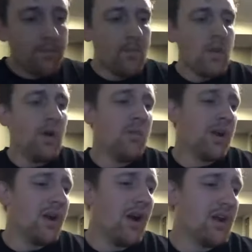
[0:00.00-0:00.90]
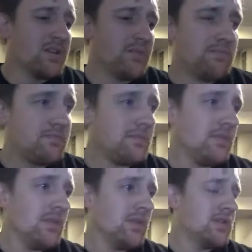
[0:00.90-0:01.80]
Oh my gosh.
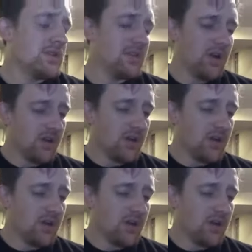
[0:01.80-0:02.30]
Did Jer